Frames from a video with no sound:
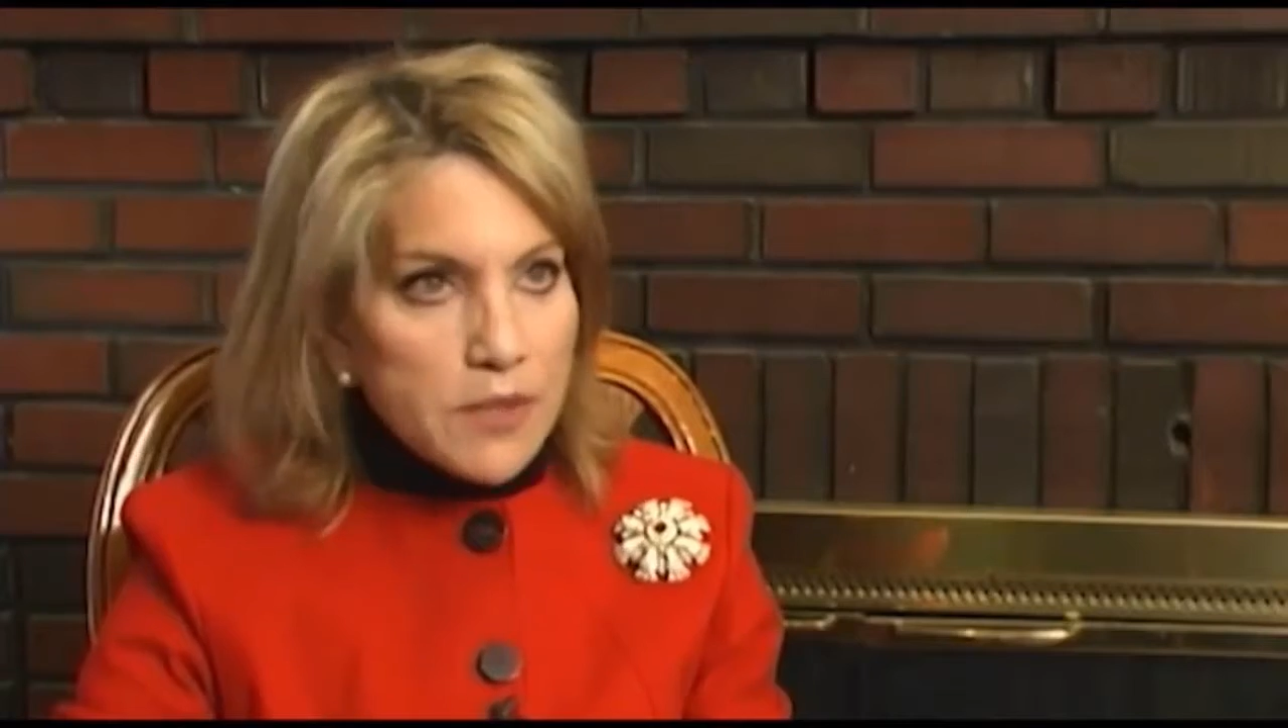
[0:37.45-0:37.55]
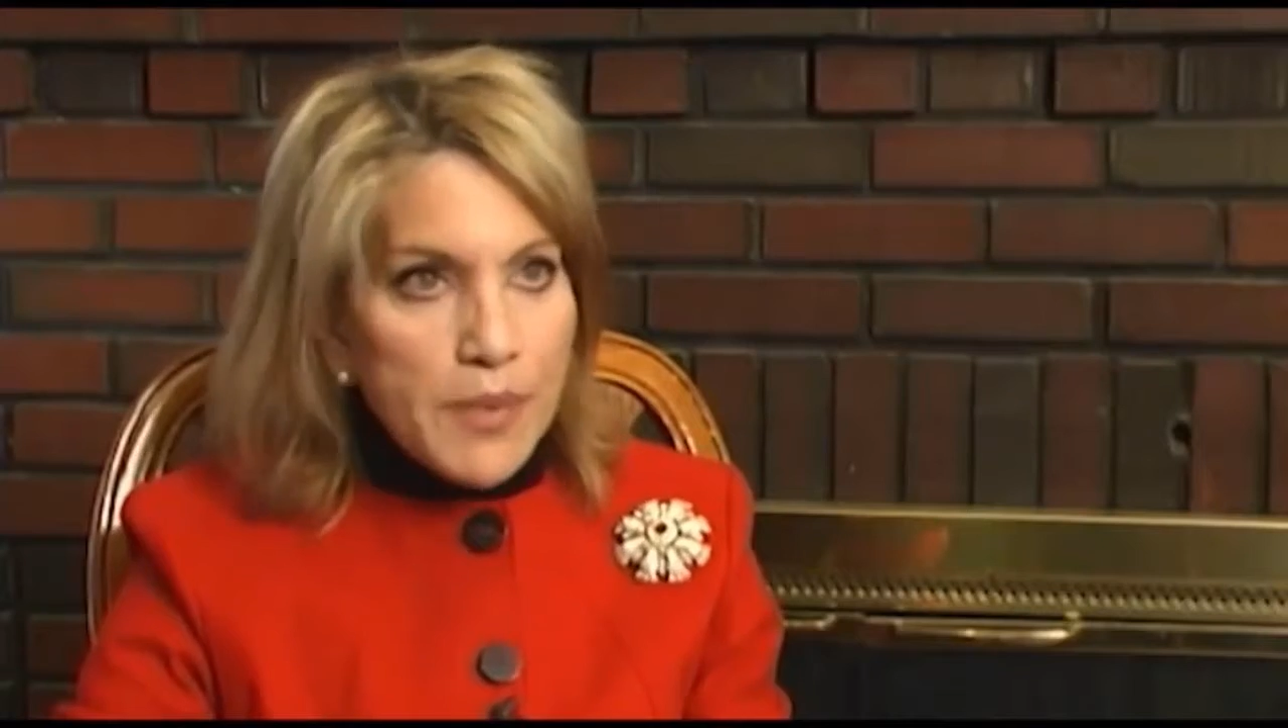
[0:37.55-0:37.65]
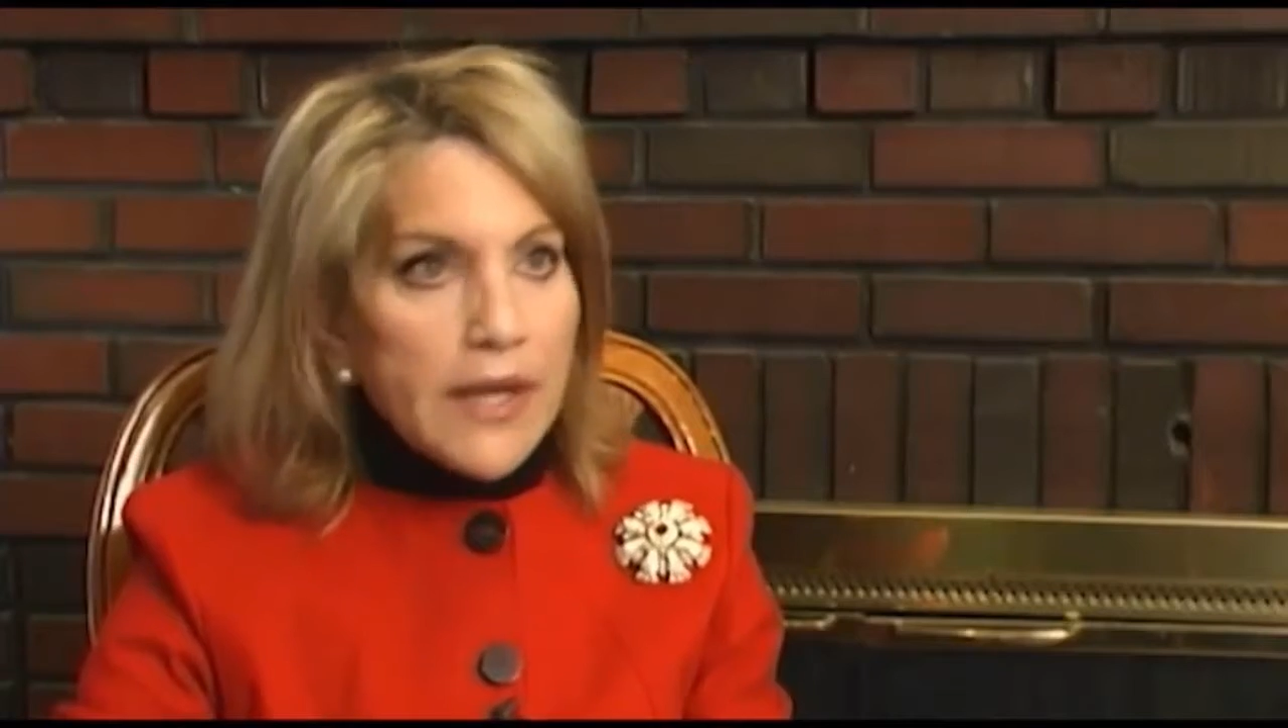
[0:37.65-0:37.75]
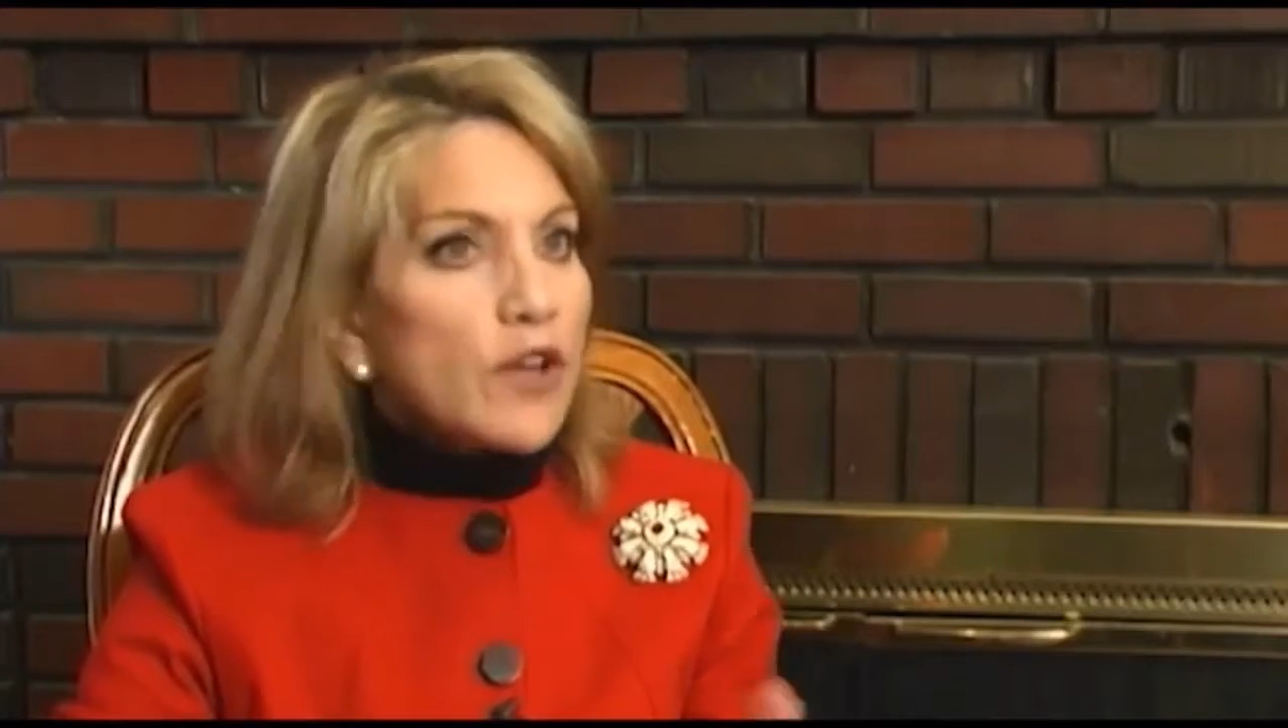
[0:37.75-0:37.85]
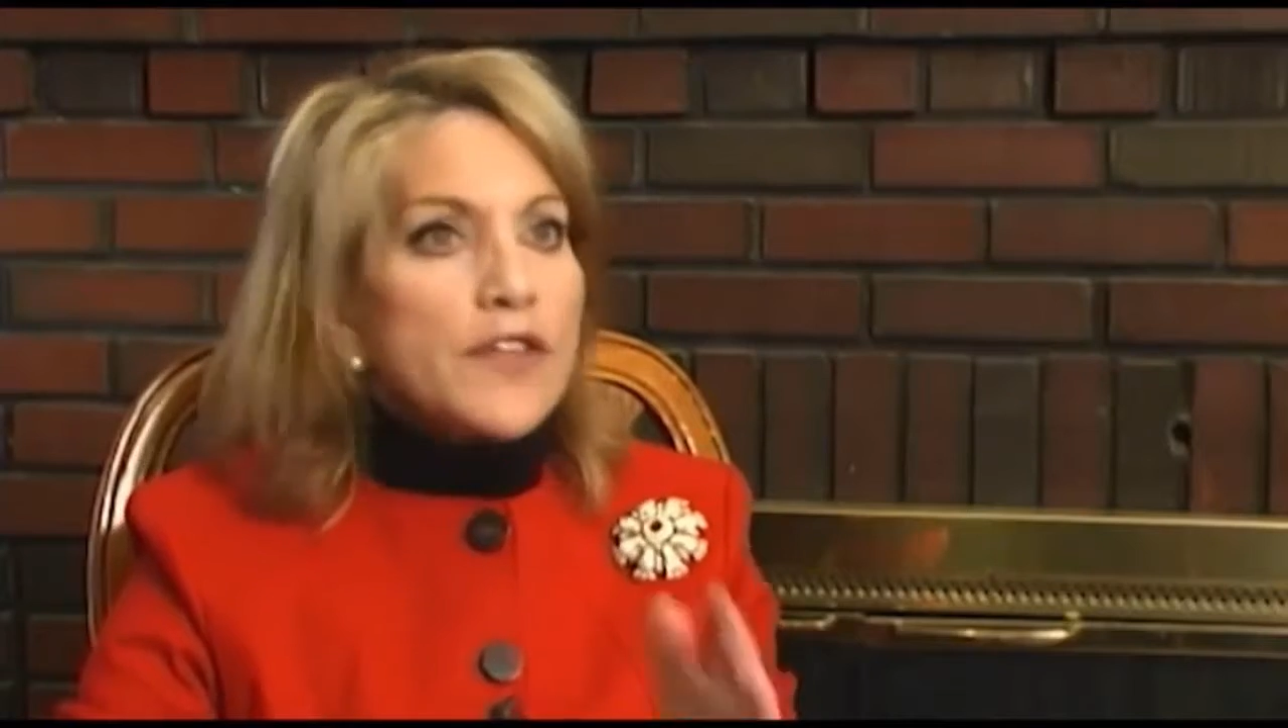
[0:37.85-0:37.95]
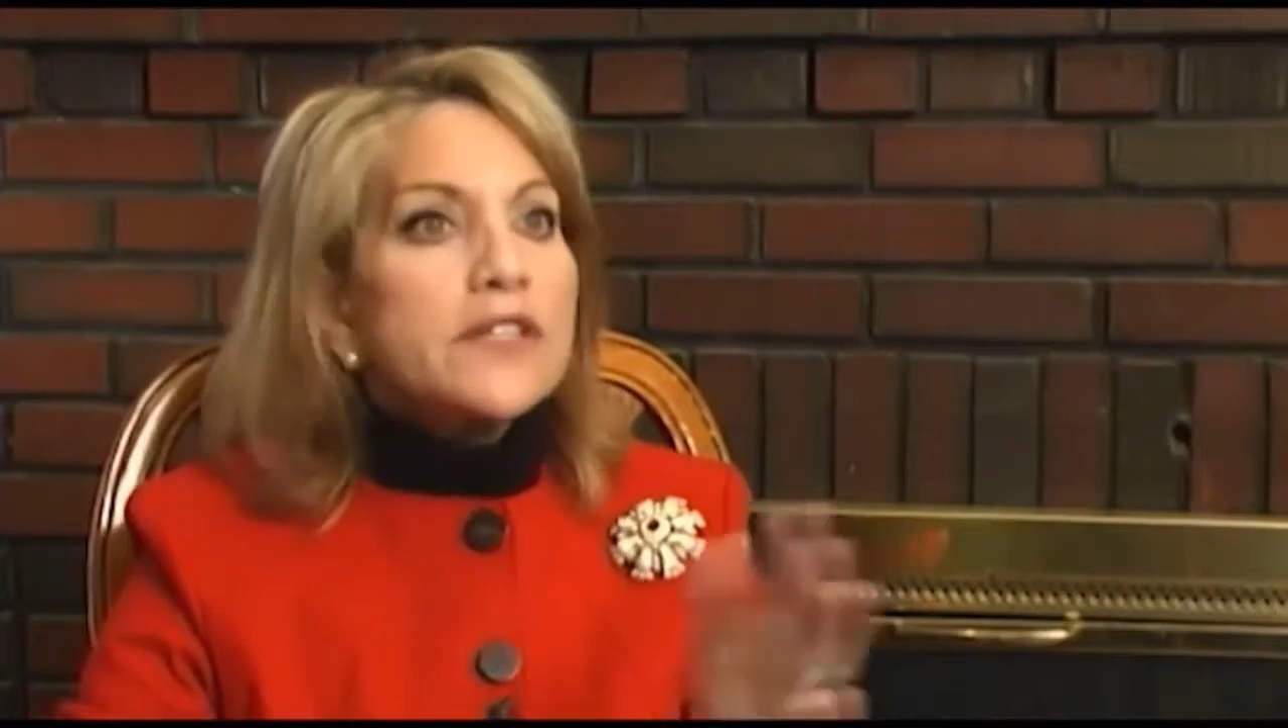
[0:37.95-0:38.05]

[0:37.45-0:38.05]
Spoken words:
depending on the